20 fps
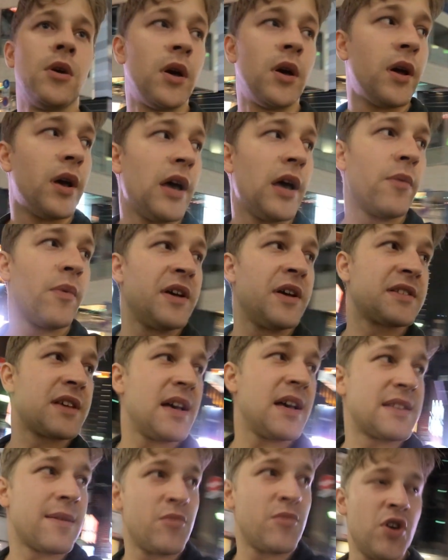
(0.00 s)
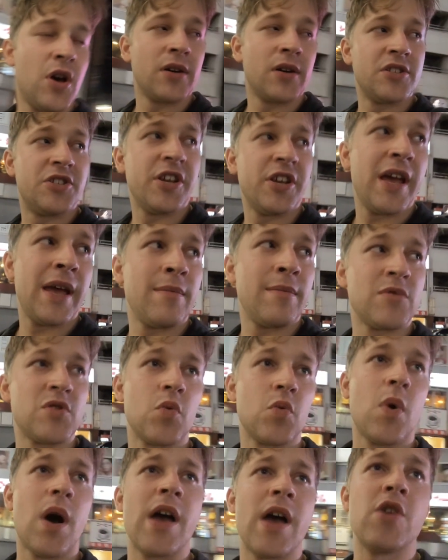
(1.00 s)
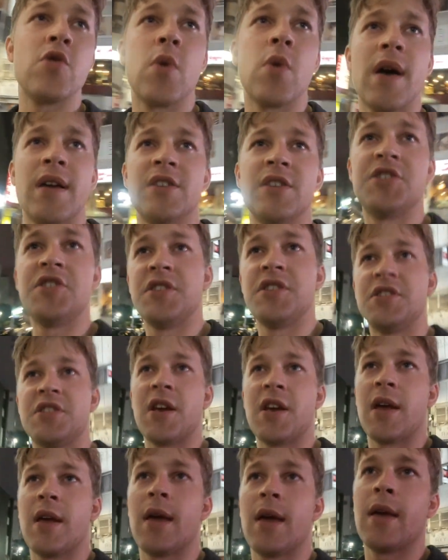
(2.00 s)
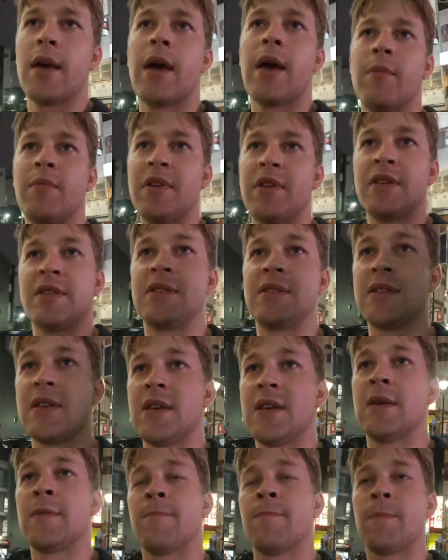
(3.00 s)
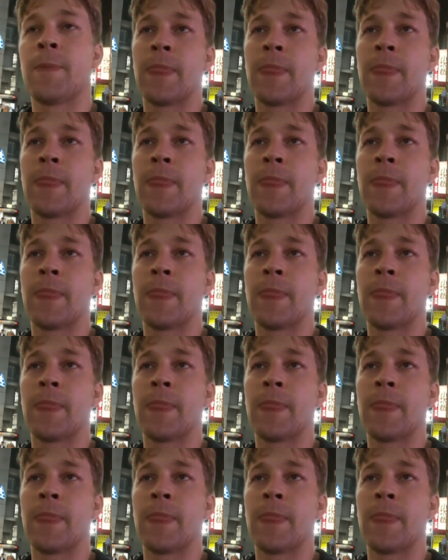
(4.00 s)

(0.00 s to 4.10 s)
Anyways, guys, I'm yungjamez, YUNGJAMEZ.